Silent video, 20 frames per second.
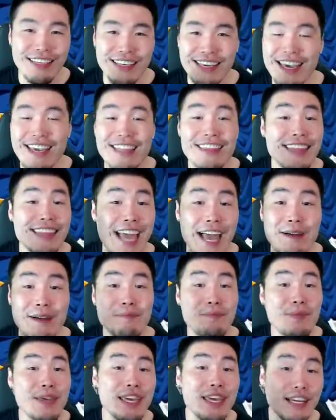hit that
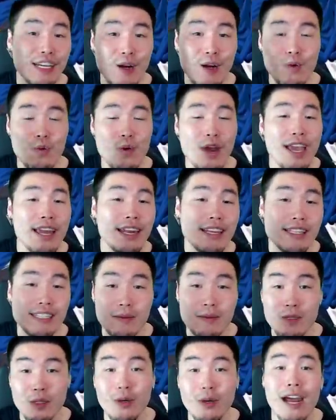big red
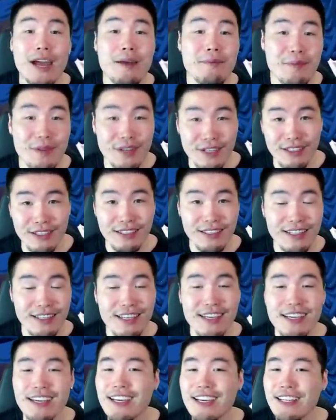subscribe button
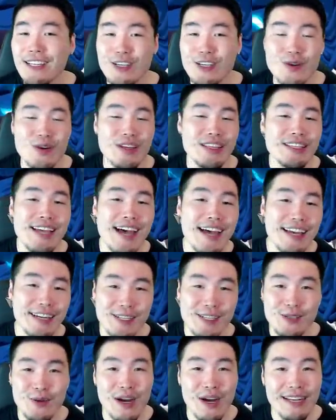to join the Tiger
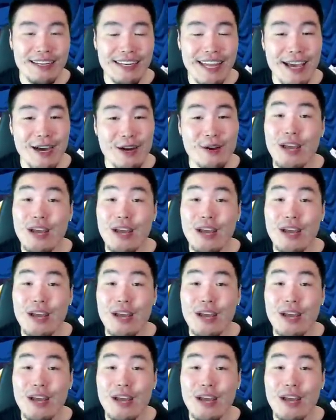Squad now.